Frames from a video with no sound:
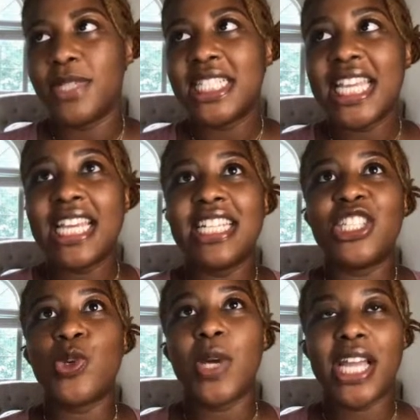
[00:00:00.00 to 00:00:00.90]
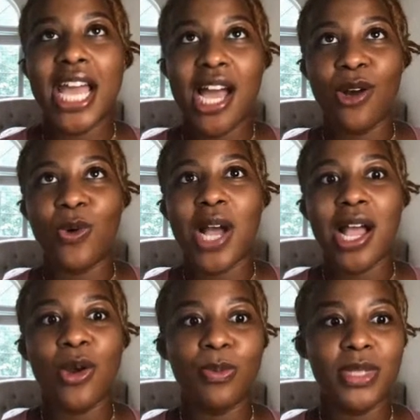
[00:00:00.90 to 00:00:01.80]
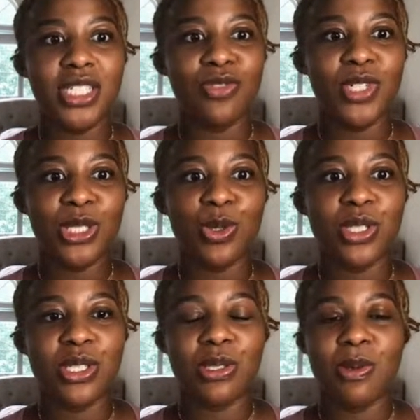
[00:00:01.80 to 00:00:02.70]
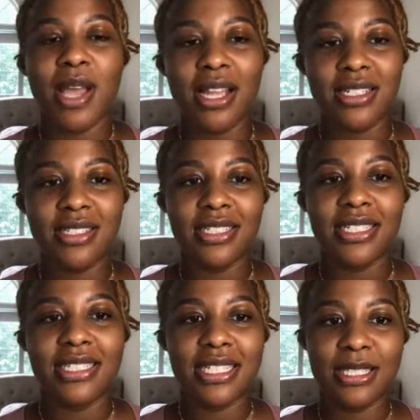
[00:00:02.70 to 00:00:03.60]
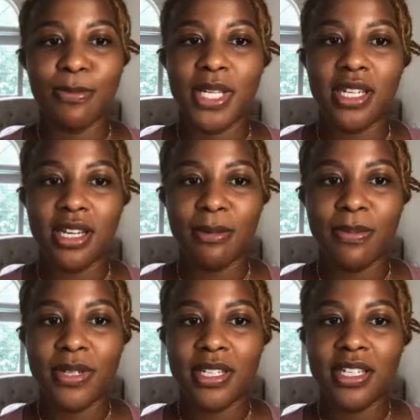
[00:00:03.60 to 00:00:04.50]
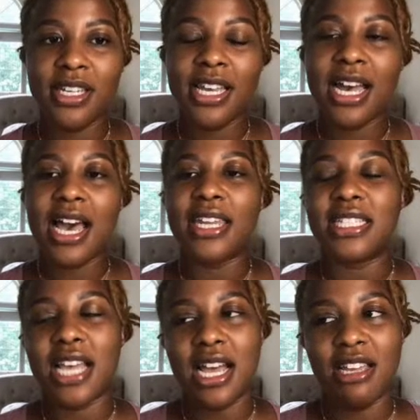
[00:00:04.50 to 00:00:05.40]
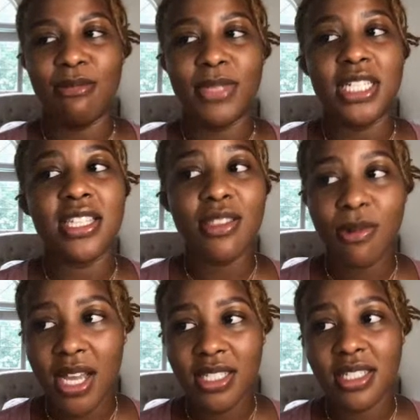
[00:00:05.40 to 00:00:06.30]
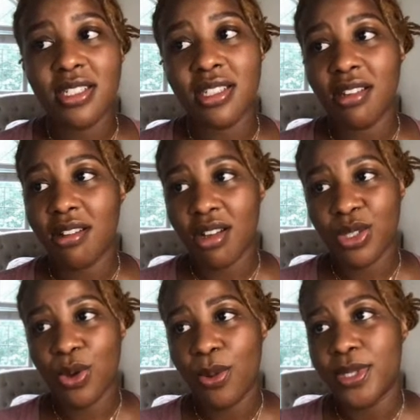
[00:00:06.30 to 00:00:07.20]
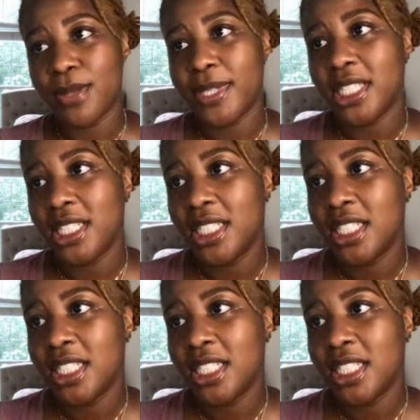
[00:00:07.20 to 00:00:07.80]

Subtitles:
taking into account how much resources you actually need to spin up at a time, because otherwise it's just going to cost you a whole bunch of money.